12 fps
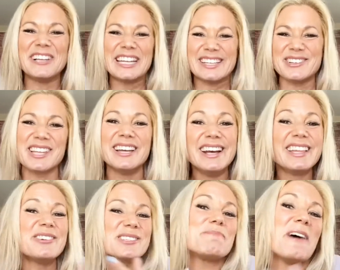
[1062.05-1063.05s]
Like there's
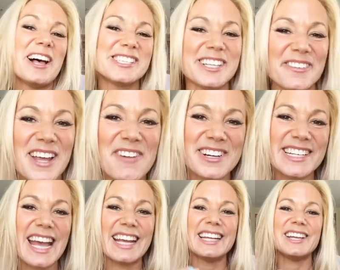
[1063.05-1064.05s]
a positive to every
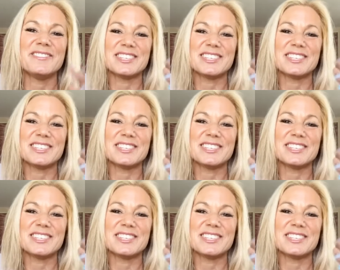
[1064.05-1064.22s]
negative.